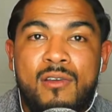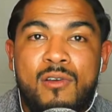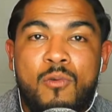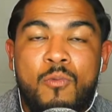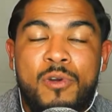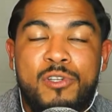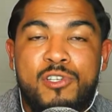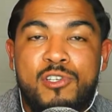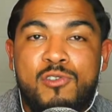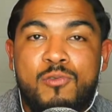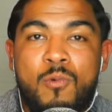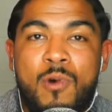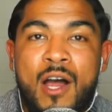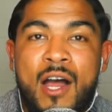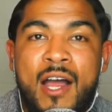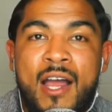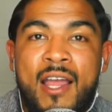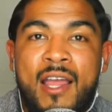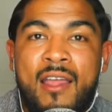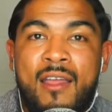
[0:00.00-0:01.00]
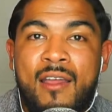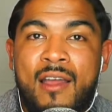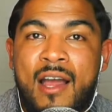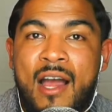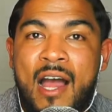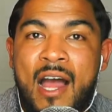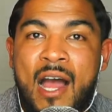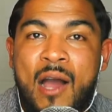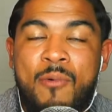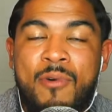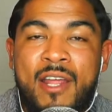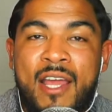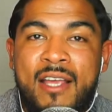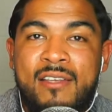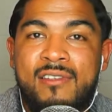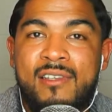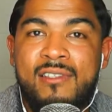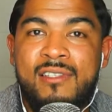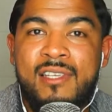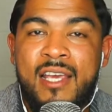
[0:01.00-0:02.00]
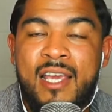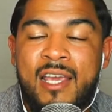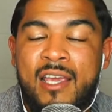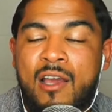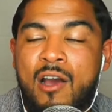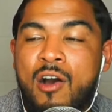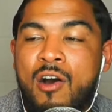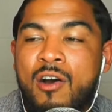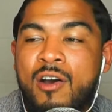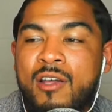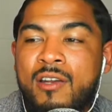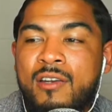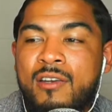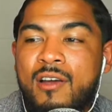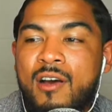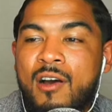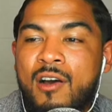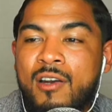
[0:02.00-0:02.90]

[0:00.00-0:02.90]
which is why I would hesitate on